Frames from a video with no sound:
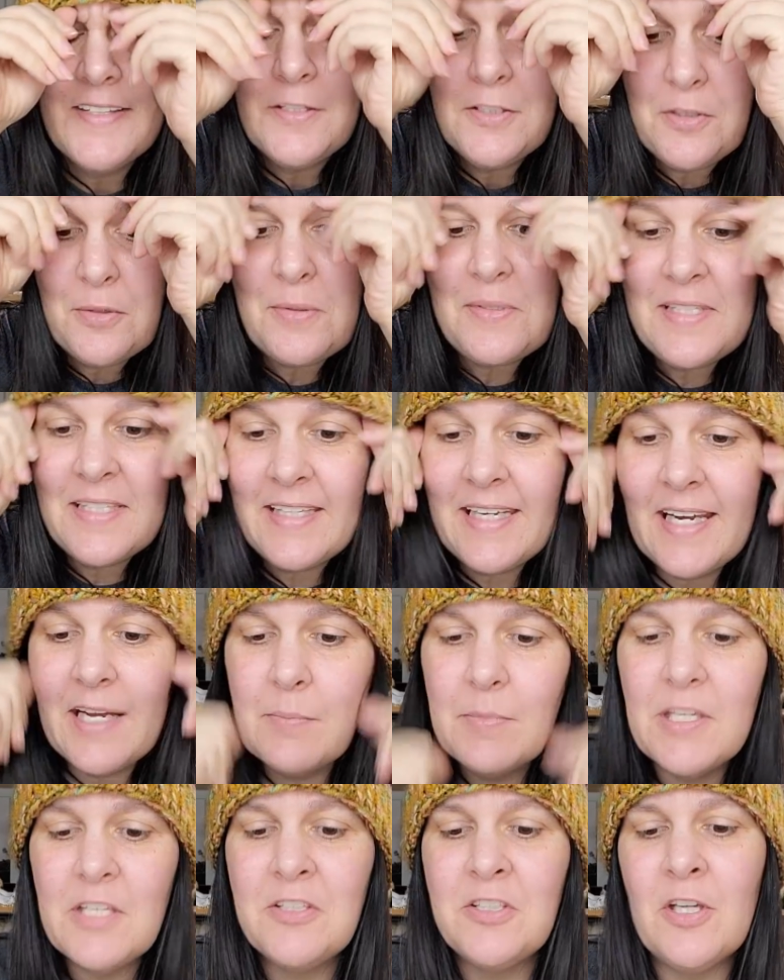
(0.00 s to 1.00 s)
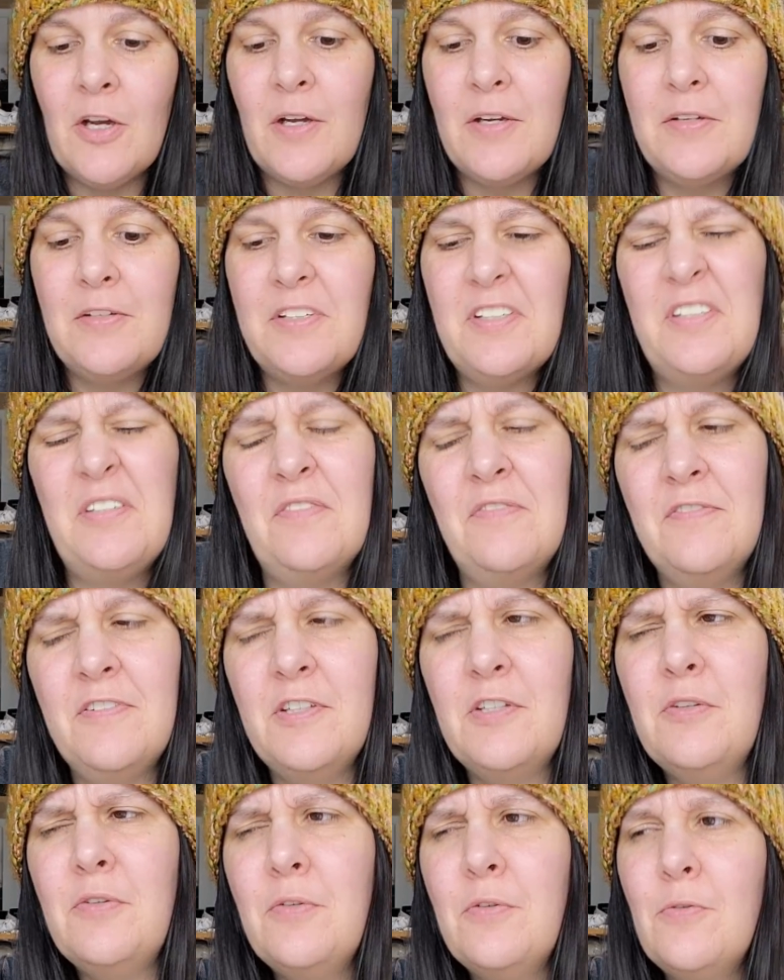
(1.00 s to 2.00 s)
So today I'm going to show you just a
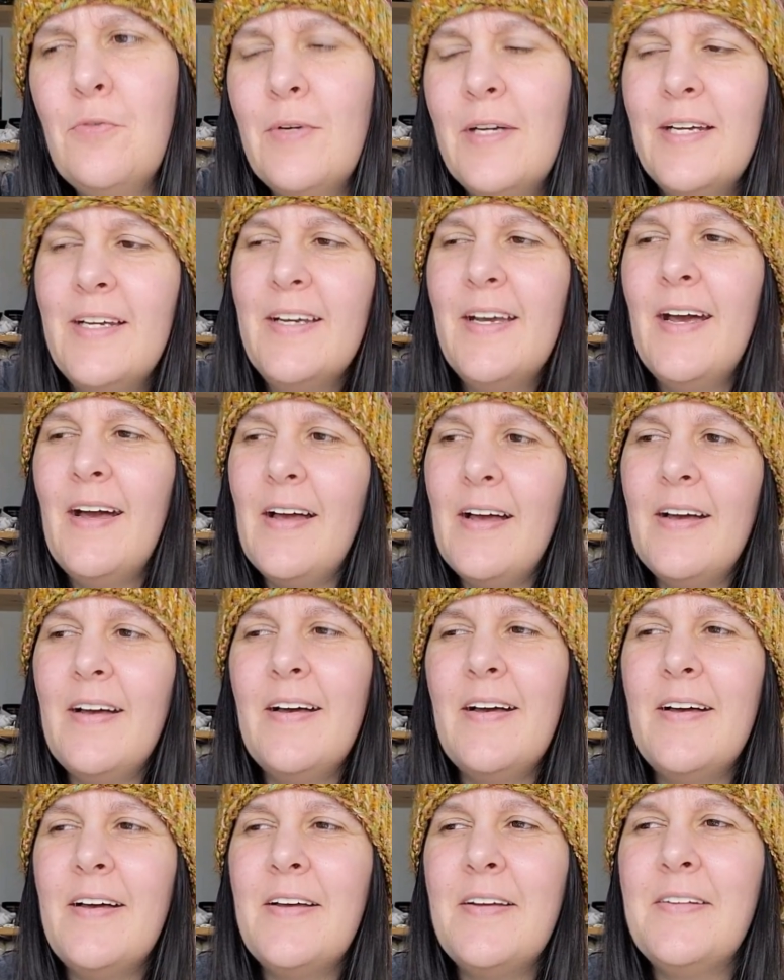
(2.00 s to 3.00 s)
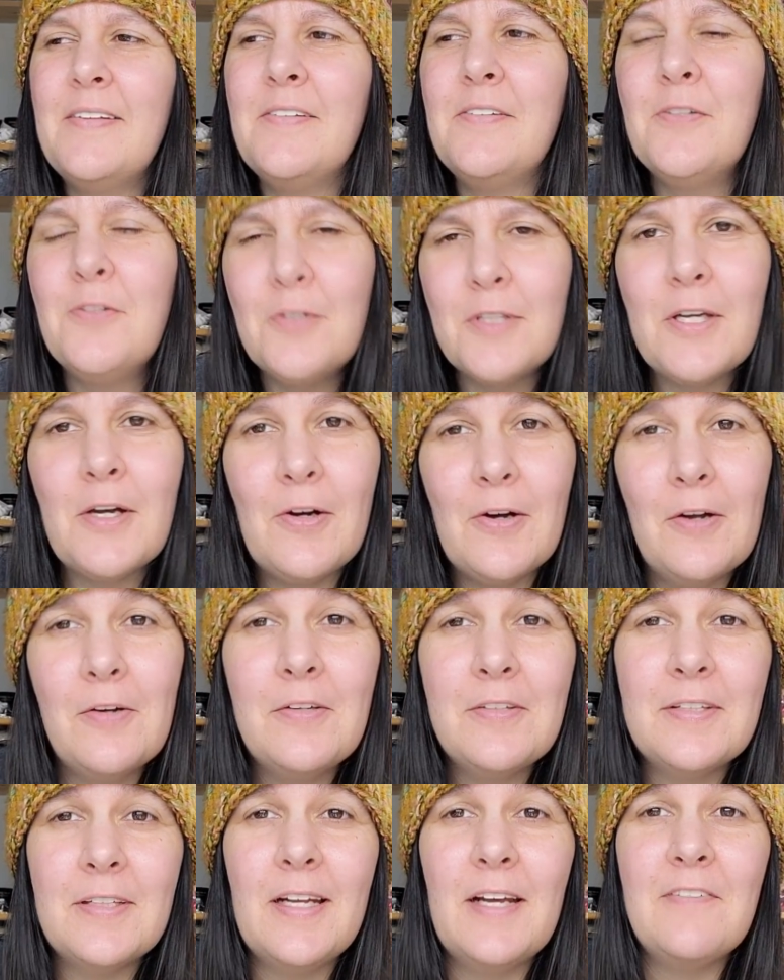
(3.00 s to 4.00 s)
few uh, new
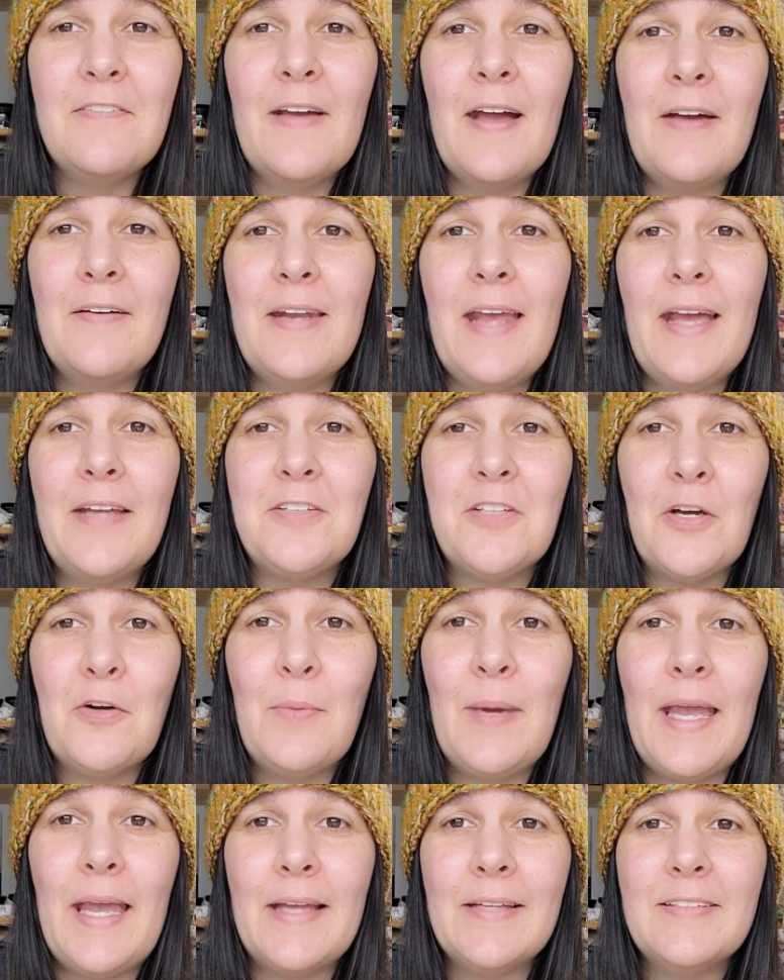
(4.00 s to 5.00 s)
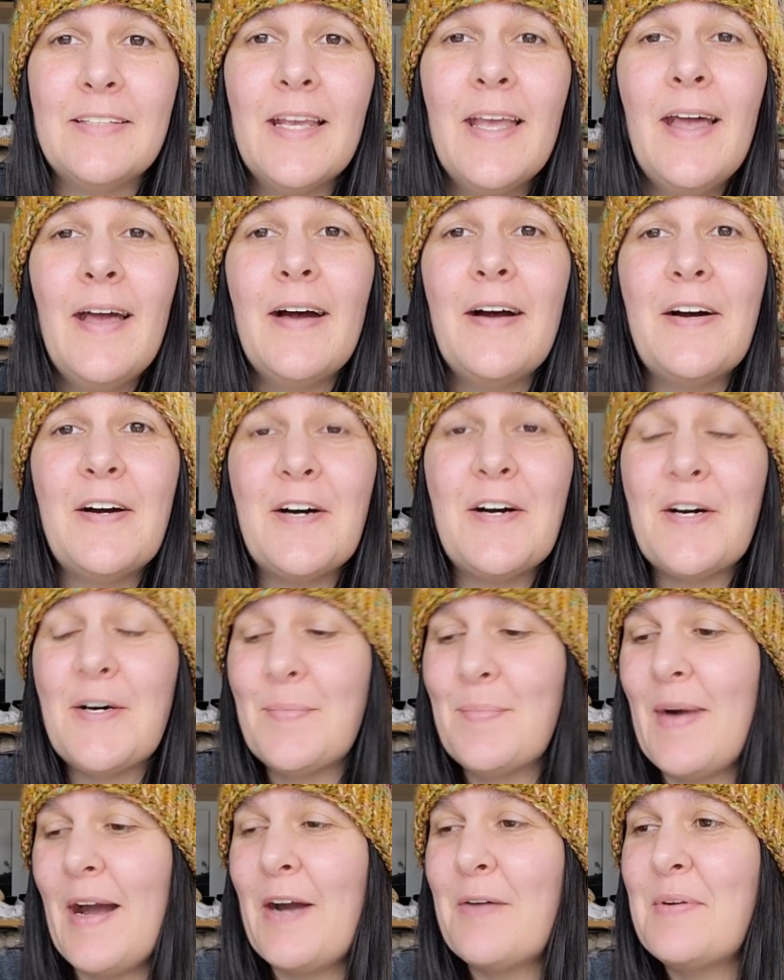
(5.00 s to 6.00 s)
yarns that I found at Joann's.
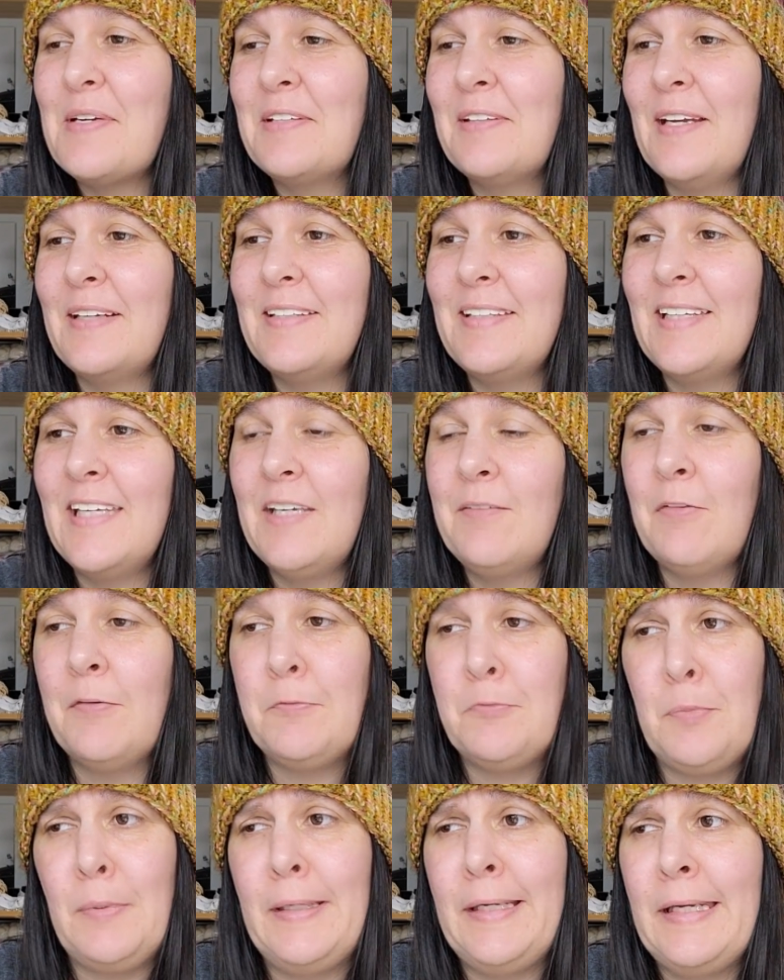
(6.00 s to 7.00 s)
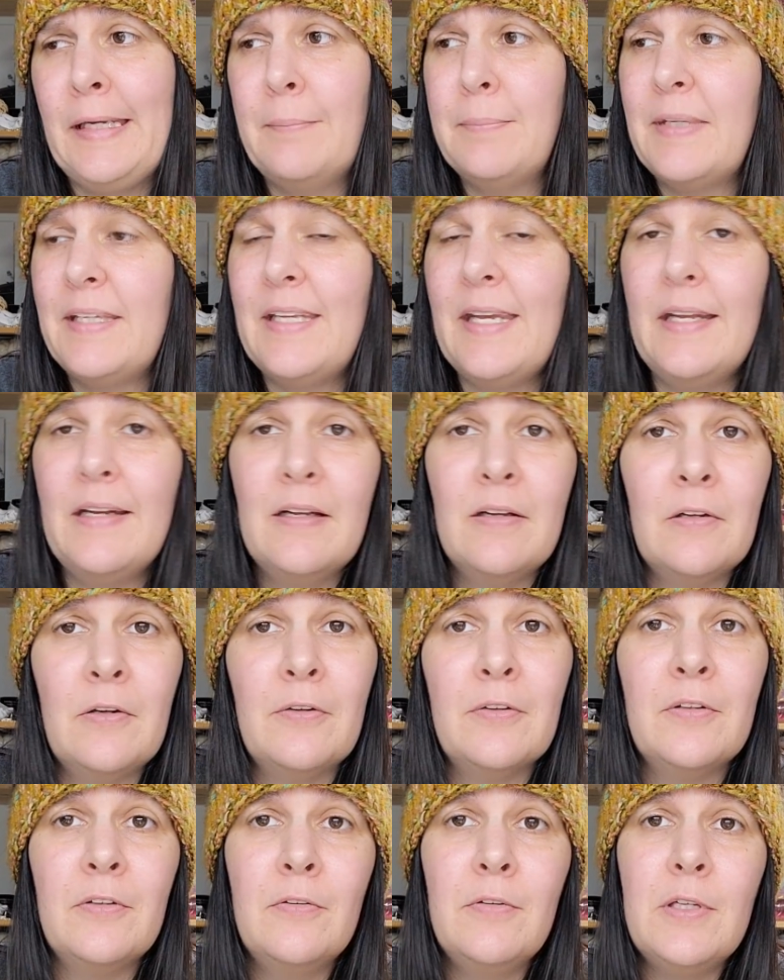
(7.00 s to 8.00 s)
Um, I always like to keep everybody up to date on
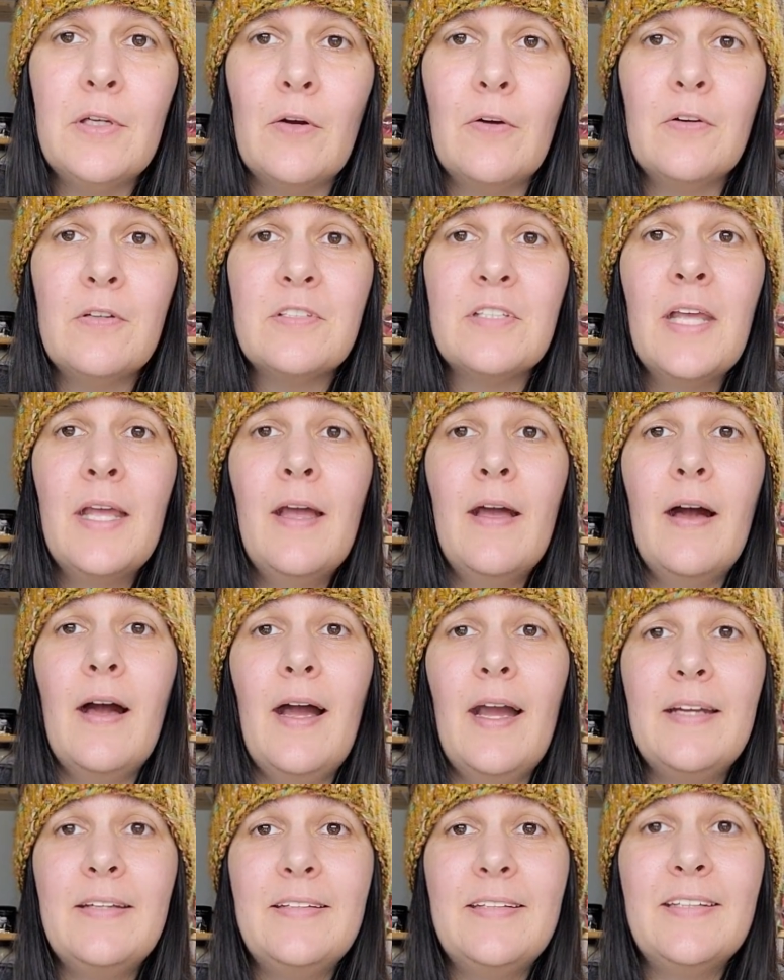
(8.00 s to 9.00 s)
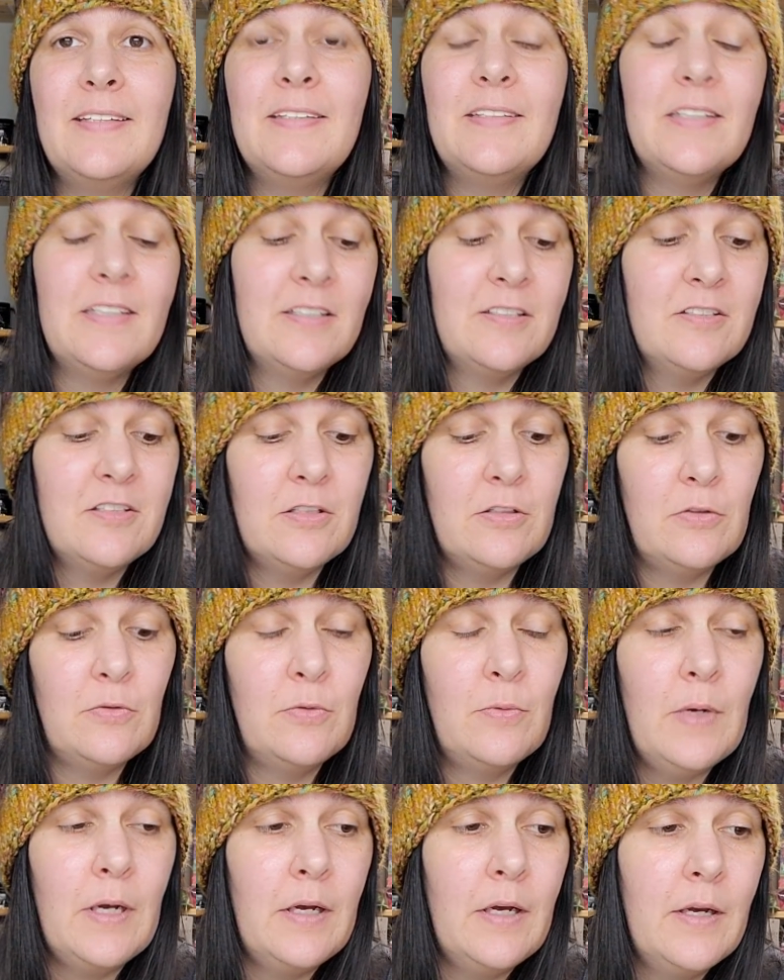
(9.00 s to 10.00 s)
all the new yarns. I did just
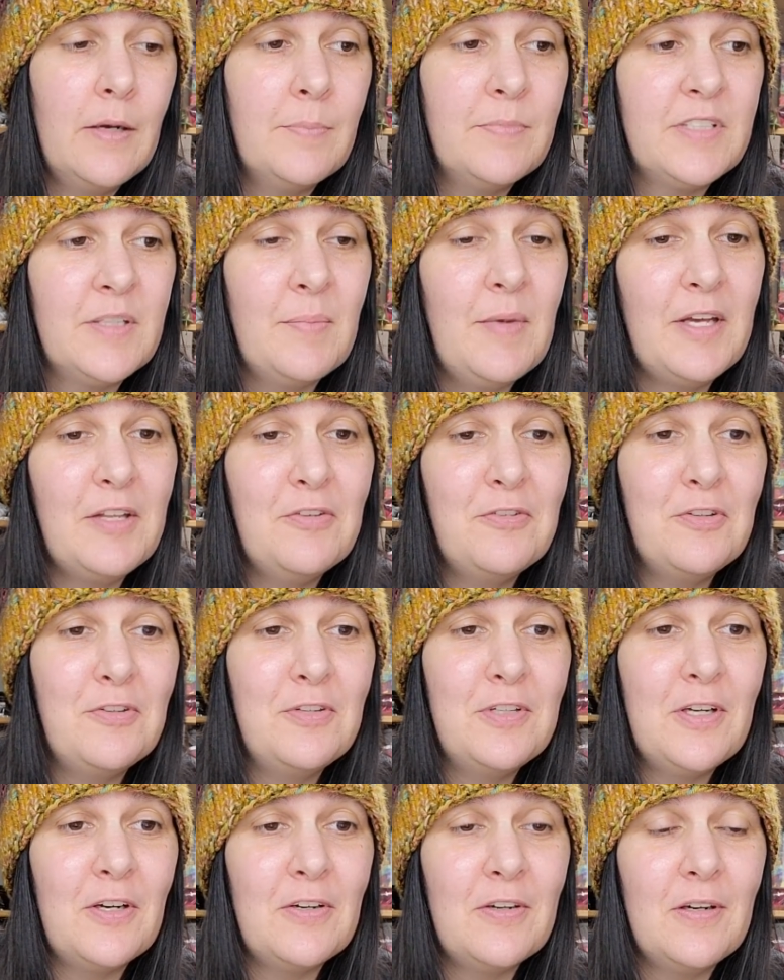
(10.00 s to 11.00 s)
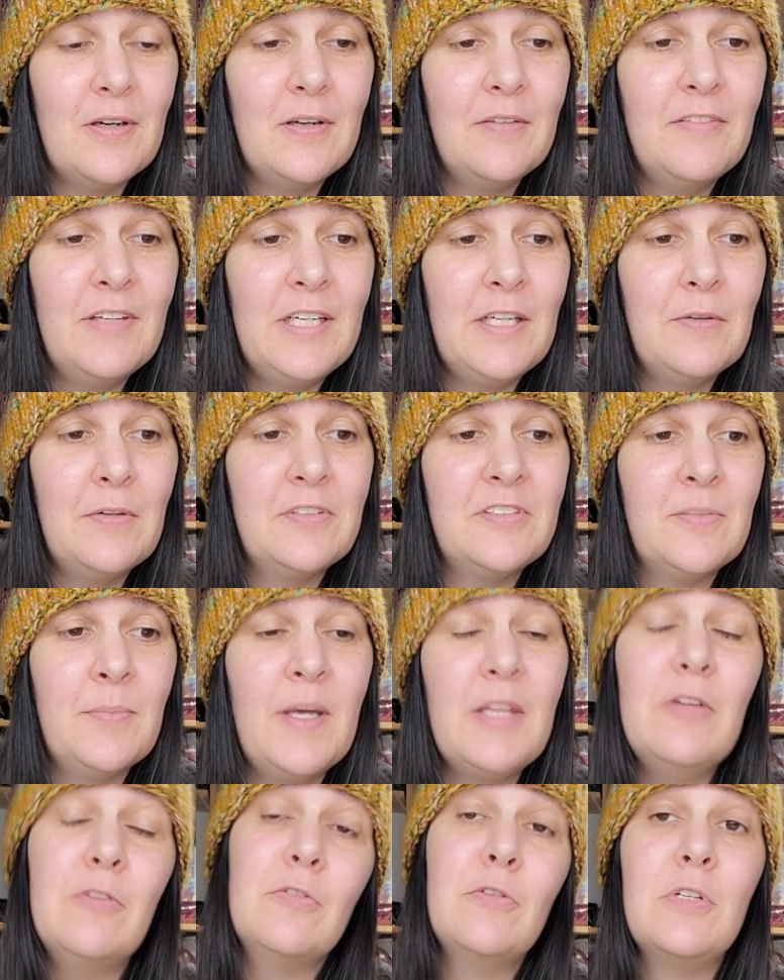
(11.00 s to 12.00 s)
do um, some other new uh, video of
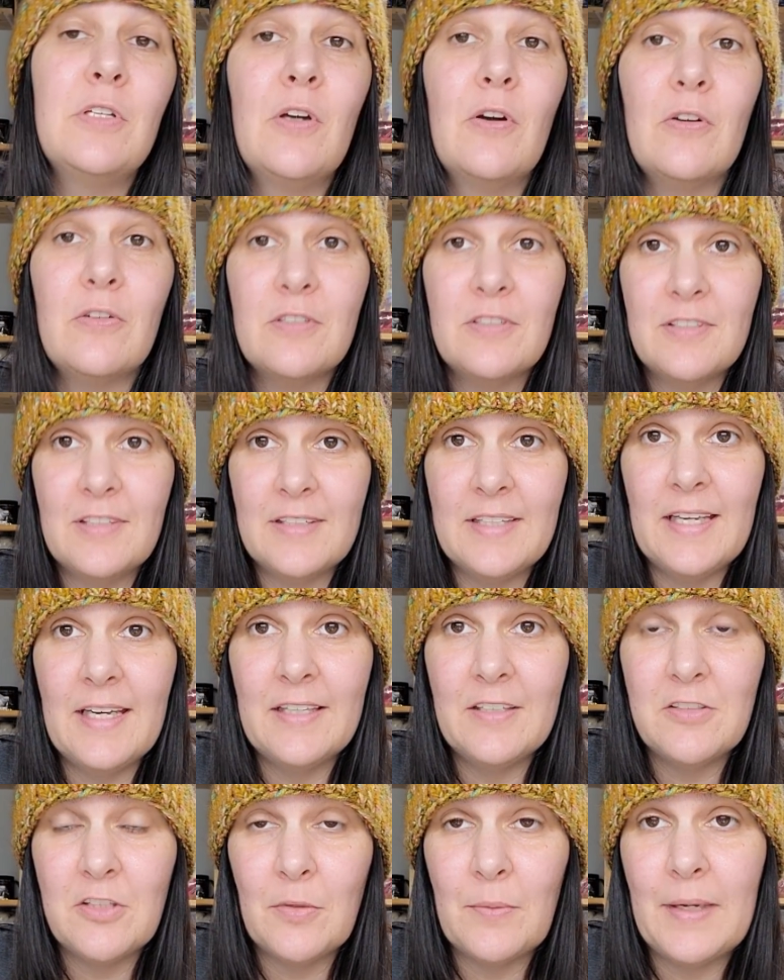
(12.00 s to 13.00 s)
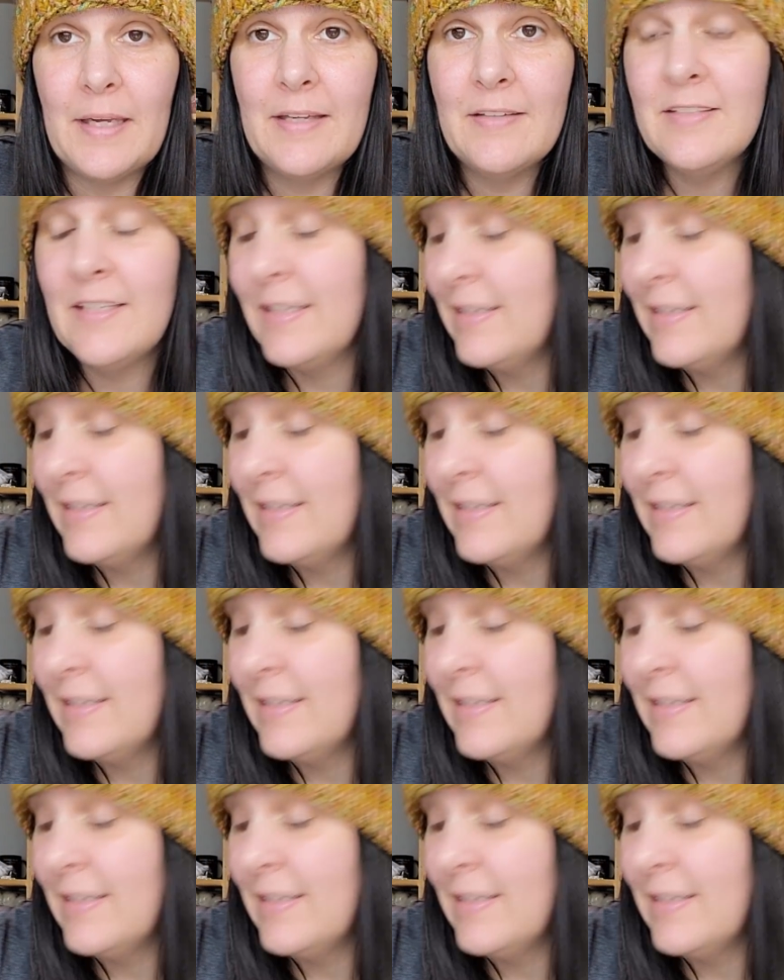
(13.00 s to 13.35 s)
some other new yarns that they had at Joann's.